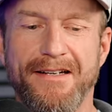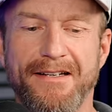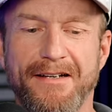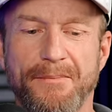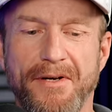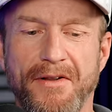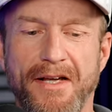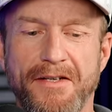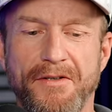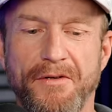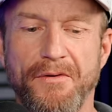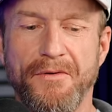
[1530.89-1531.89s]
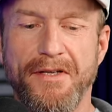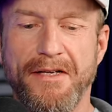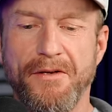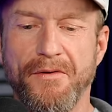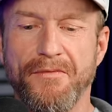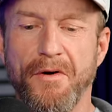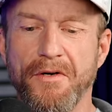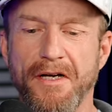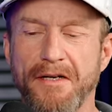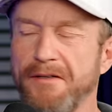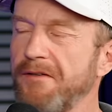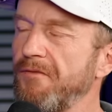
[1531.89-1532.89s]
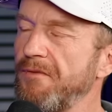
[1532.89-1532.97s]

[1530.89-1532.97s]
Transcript: To compare that to the new Vulcan,